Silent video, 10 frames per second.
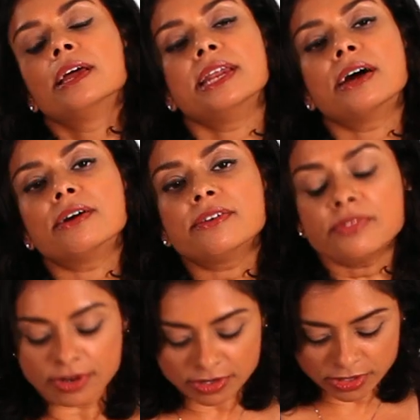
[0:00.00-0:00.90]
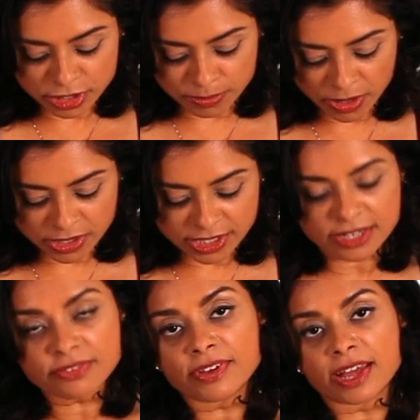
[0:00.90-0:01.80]
Now, if there's a small
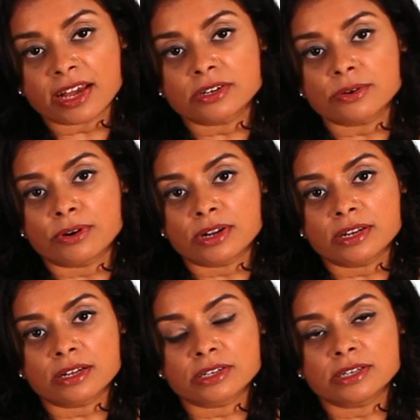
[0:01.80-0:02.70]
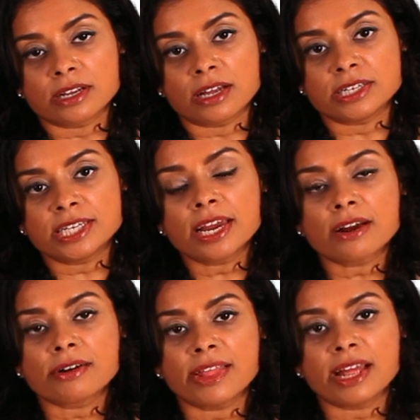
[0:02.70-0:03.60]
defect or a little uh,
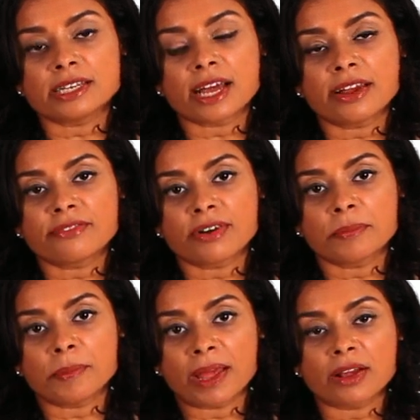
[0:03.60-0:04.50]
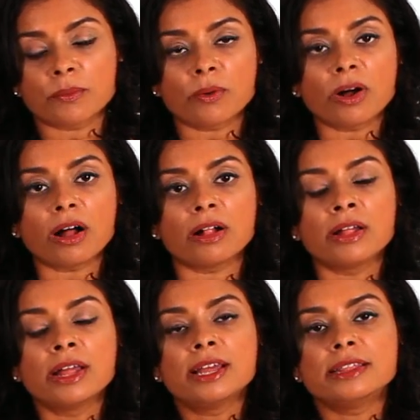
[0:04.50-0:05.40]
tear in that diaphragmatic
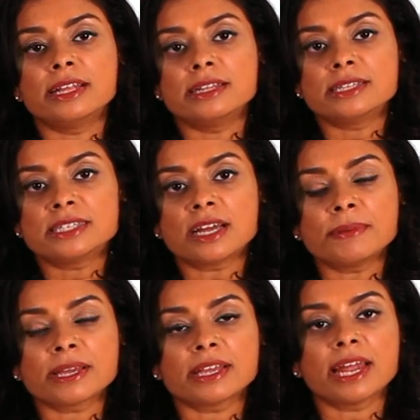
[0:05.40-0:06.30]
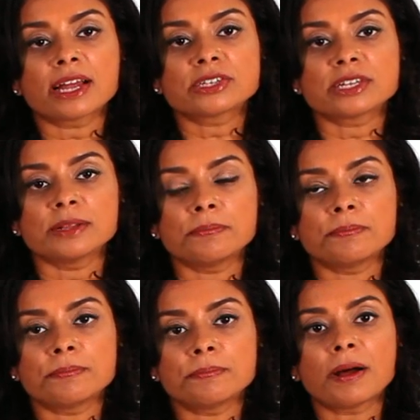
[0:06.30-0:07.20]
wall, then the stomach can actually
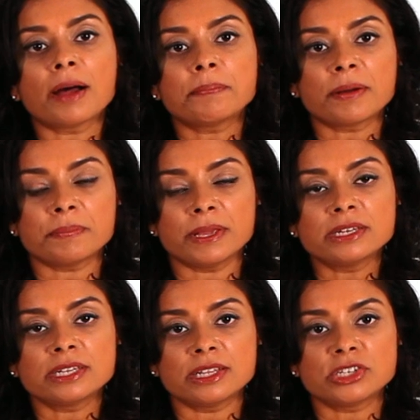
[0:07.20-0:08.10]
pop up into the